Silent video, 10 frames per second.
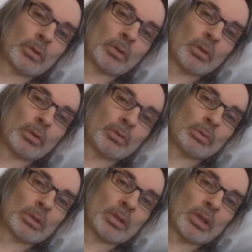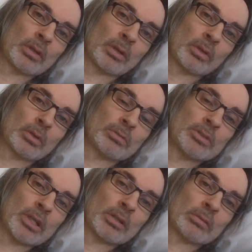You know, there's really nothing I could
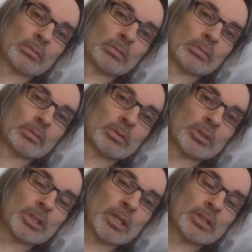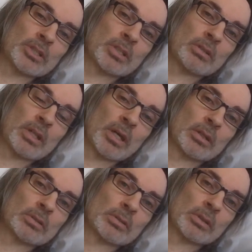have done to change any of that.